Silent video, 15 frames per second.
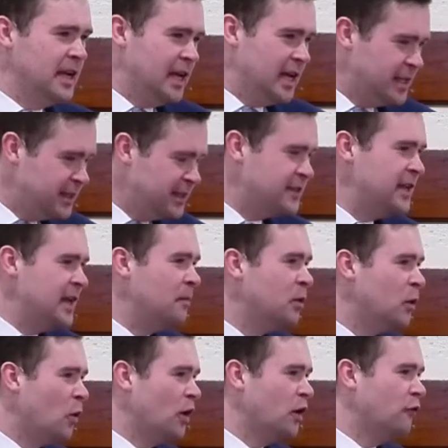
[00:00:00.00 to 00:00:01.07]
is the same
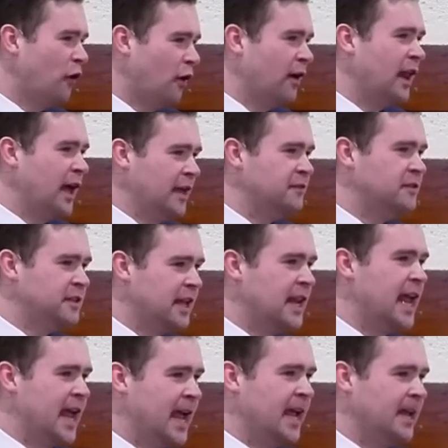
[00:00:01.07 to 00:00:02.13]
Lord of our lives
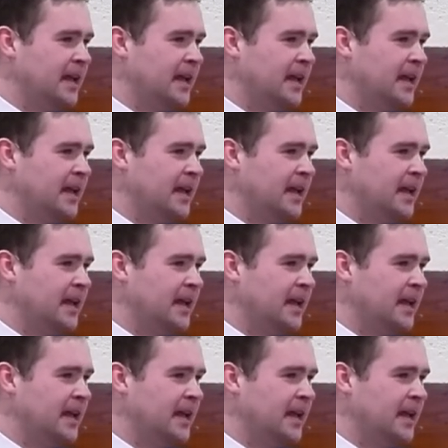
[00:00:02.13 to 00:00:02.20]
today.